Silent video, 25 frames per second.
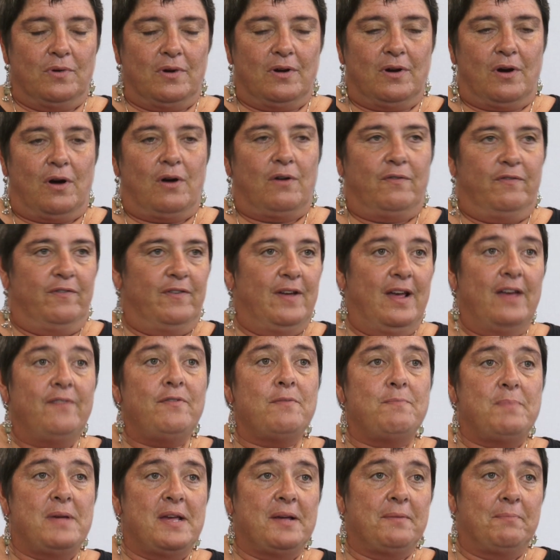are forever
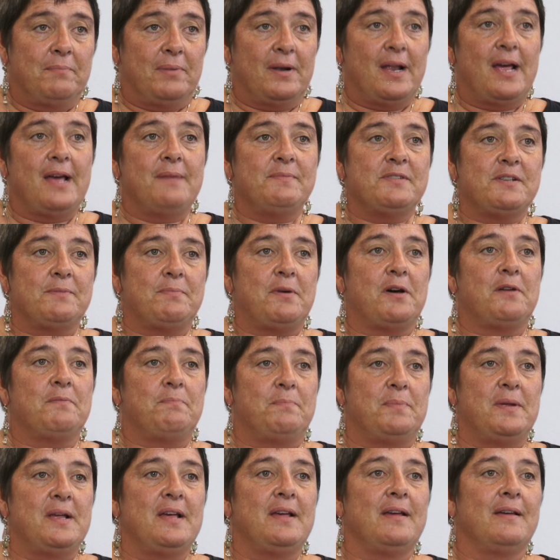being blamed
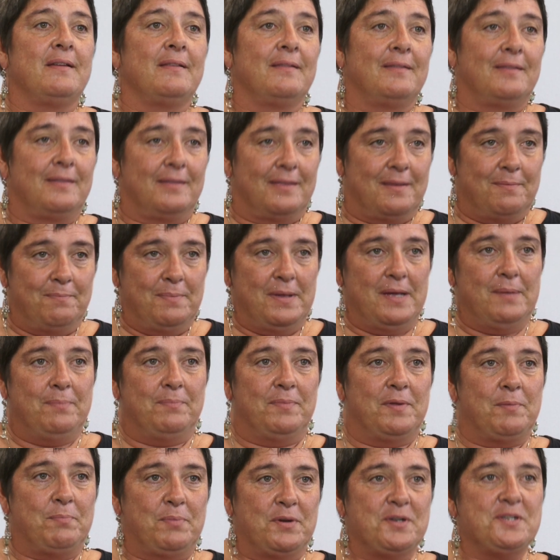about being
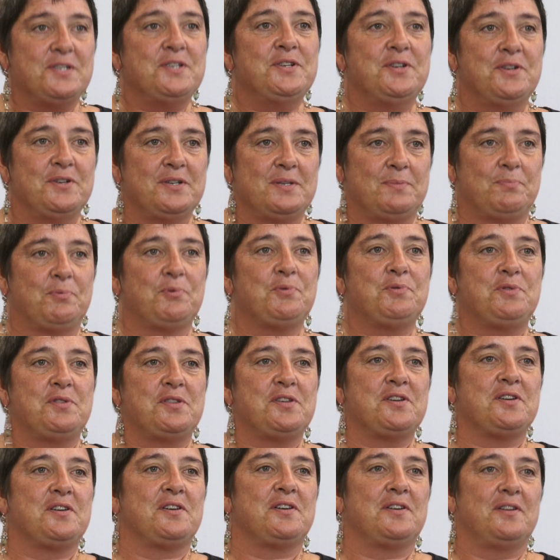the person who has brought
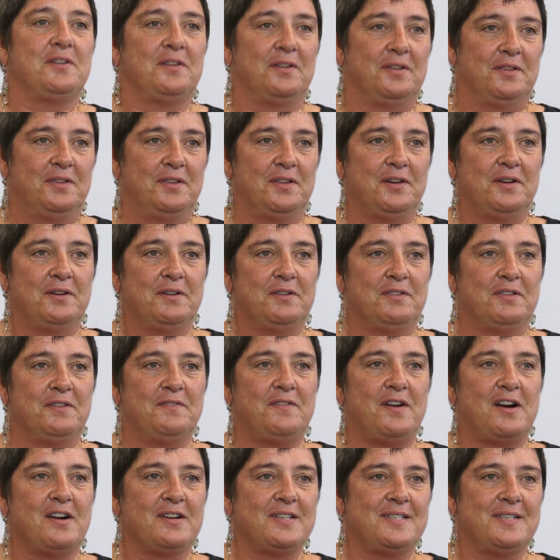the
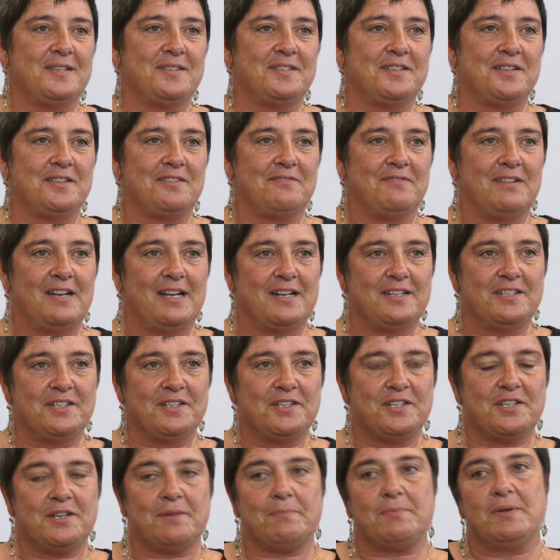virus into the
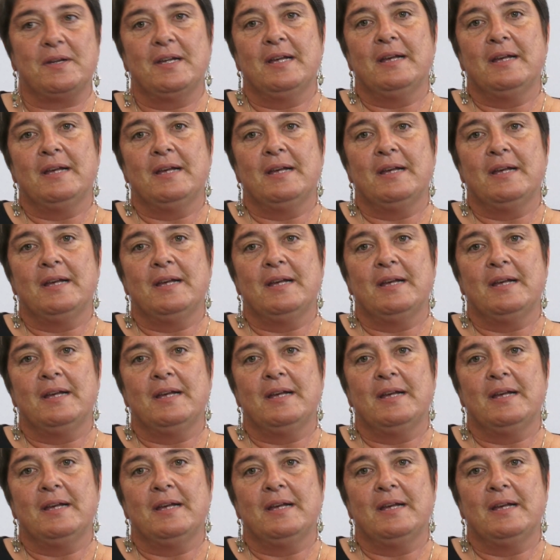relationship.